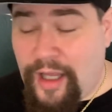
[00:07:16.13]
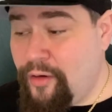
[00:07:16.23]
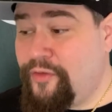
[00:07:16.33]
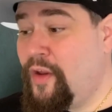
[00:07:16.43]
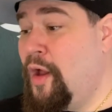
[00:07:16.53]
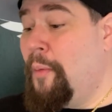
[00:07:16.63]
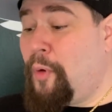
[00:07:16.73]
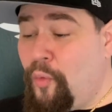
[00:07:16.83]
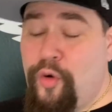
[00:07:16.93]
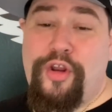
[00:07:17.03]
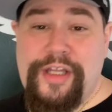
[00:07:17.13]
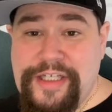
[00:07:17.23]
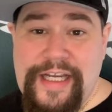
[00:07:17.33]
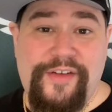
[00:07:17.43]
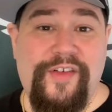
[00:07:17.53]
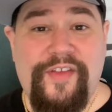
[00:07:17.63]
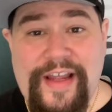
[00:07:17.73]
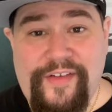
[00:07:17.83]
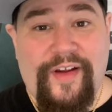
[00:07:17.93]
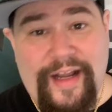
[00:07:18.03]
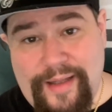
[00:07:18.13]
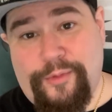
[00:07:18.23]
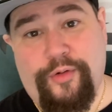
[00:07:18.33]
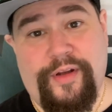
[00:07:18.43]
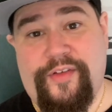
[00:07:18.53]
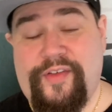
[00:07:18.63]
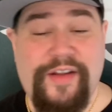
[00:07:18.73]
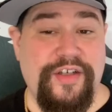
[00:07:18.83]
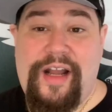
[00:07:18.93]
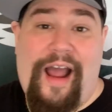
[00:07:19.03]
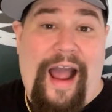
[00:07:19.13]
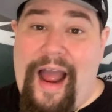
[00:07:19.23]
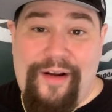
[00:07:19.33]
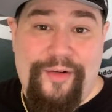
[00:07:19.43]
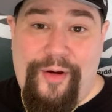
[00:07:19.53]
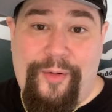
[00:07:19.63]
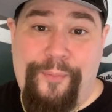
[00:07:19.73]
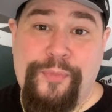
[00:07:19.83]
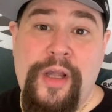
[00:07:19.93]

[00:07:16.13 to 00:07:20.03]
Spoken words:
But what are the chances they sign him to an extension? I don't know.